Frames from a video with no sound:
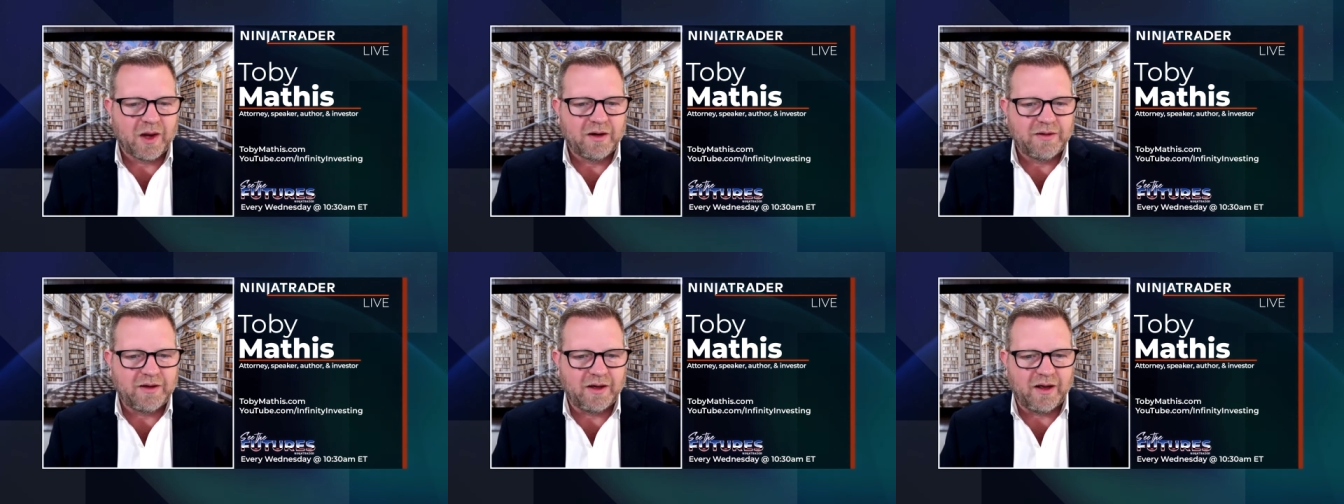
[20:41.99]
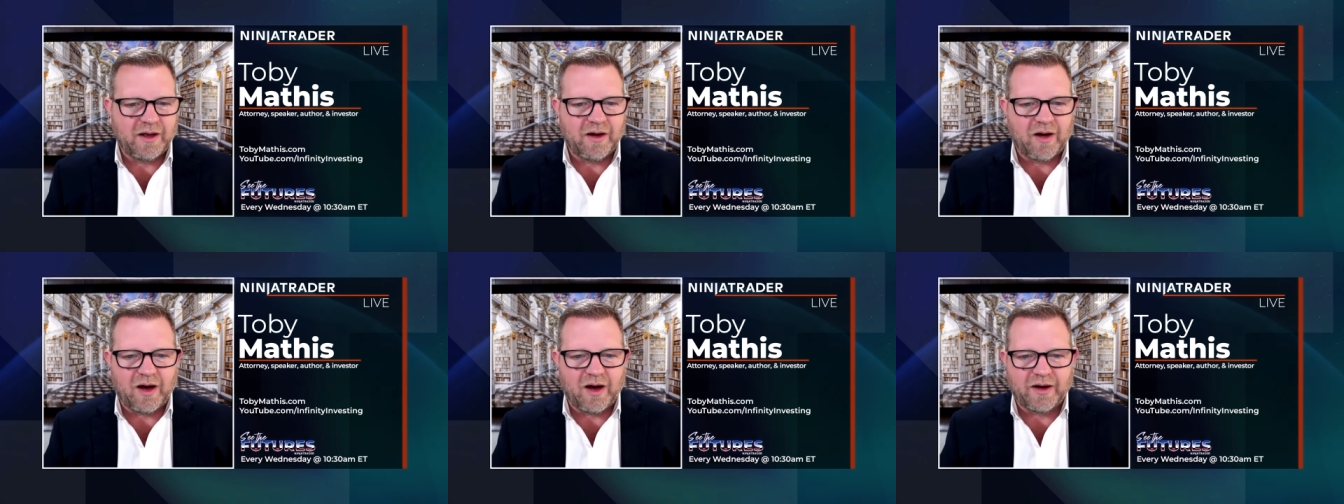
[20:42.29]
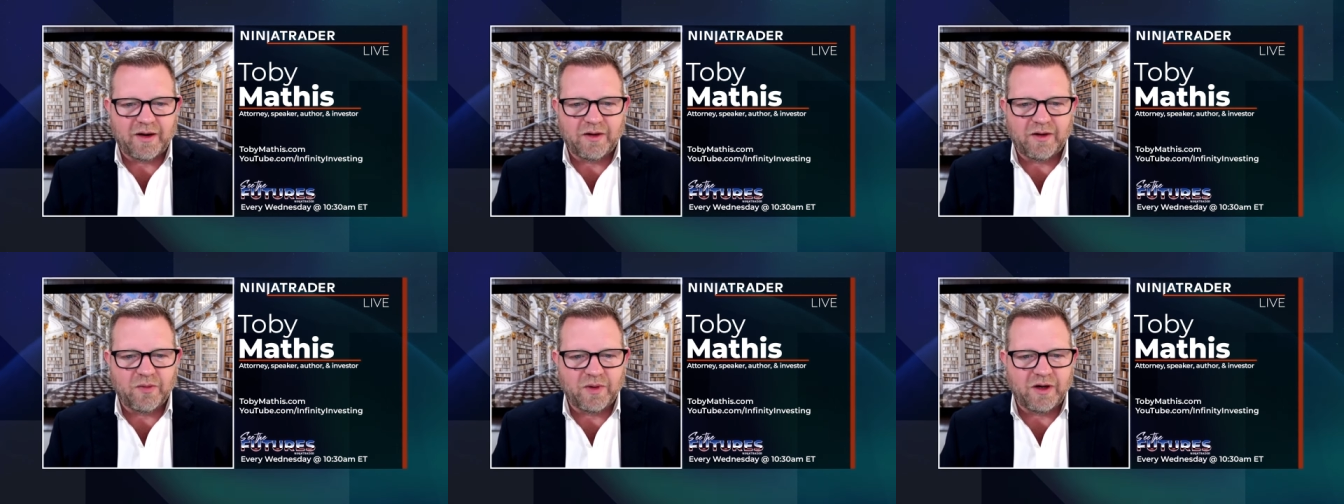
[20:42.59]
to get
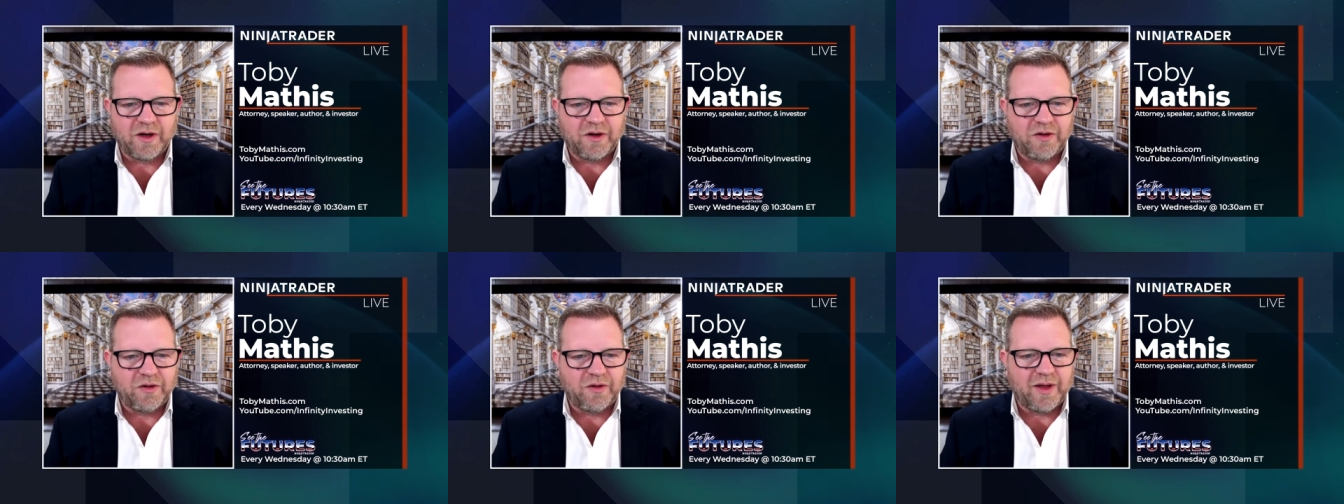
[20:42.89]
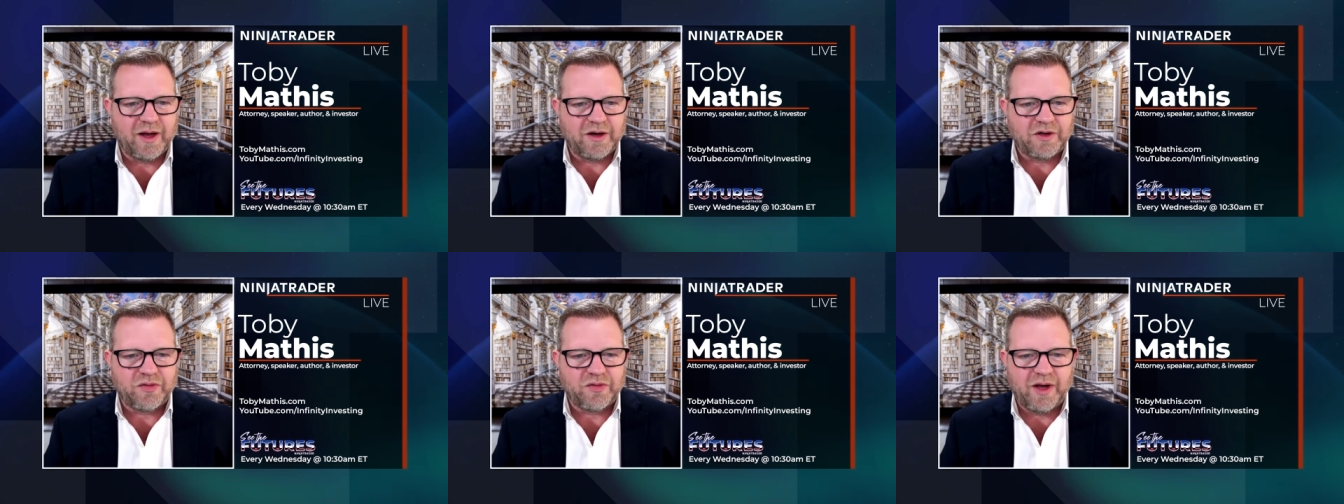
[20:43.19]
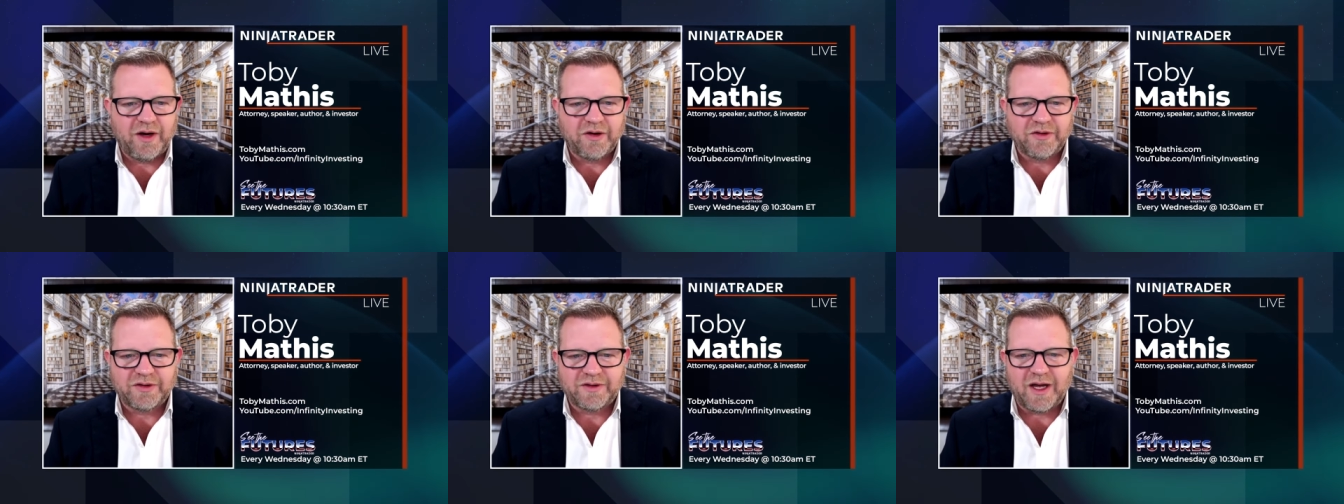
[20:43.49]
audited when you do that
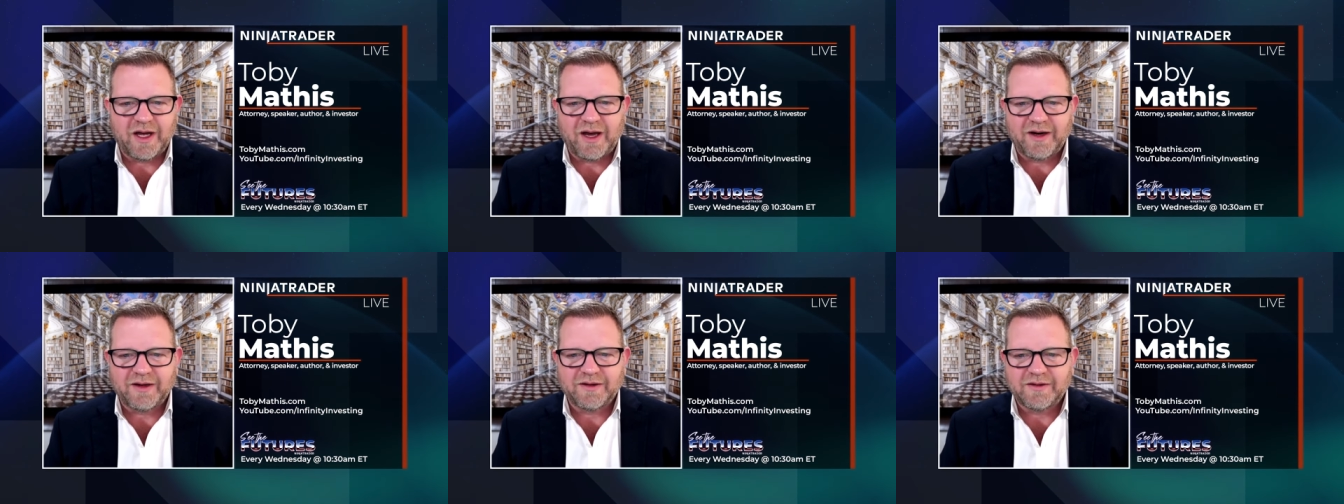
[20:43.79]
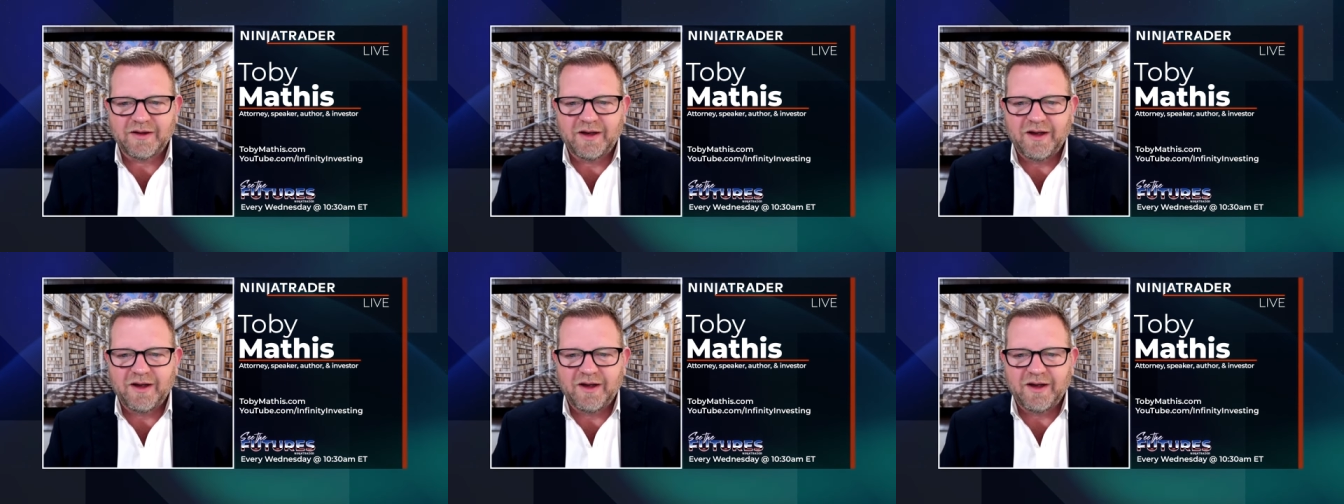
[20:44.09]
trader status.